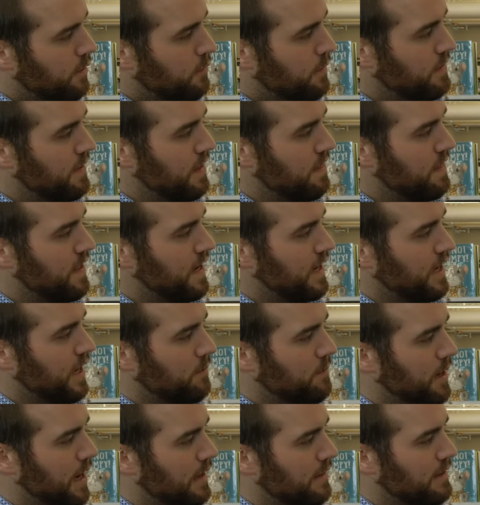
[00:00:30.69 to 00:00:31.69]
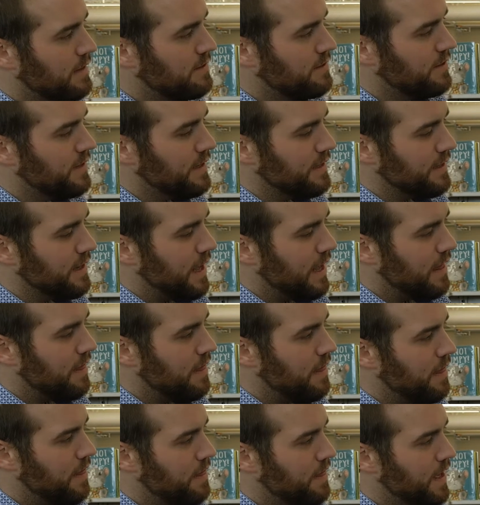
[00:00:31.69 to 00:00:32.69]
When they think I'm not listening,
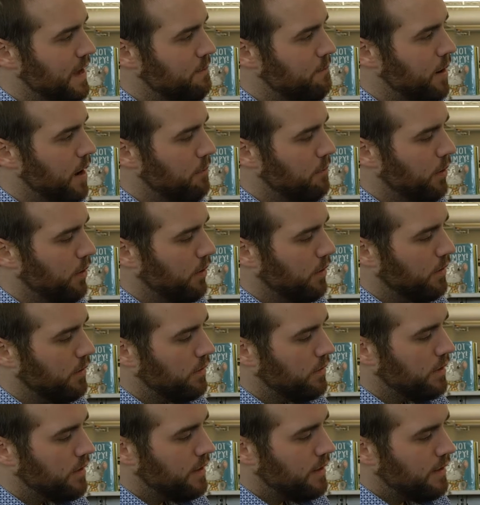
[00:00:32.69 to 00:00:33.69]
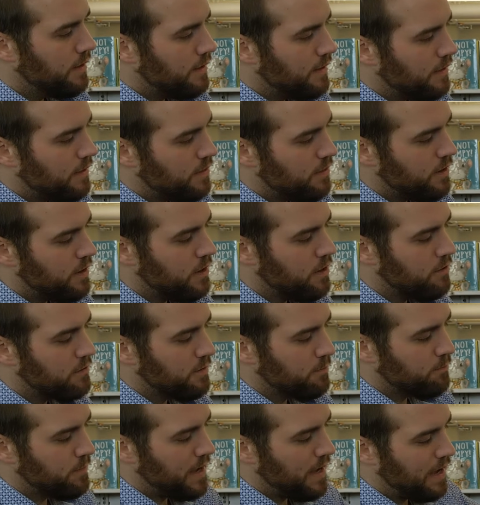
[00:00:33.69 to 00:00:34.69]
they mumble, "There goes
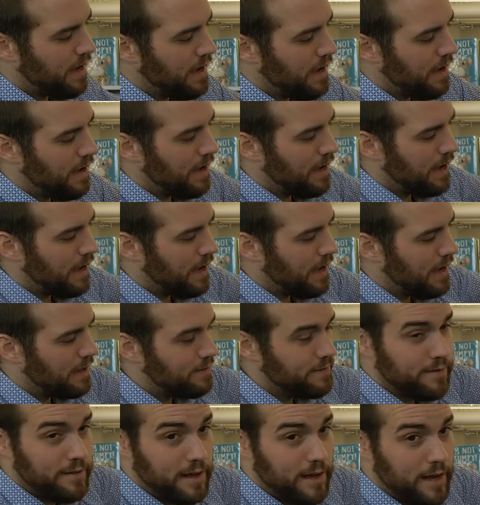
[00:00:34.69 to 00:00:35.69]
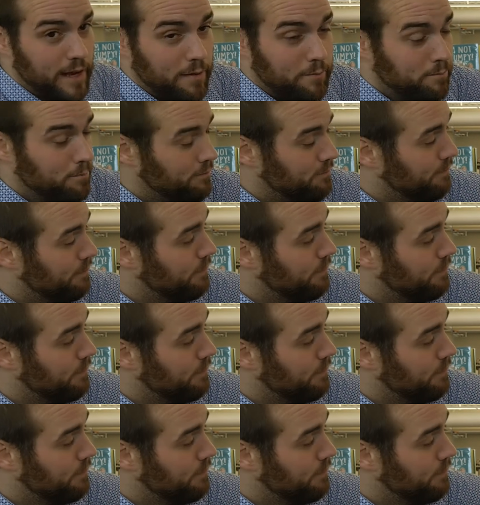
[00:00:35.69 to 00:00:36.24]
a bad seed."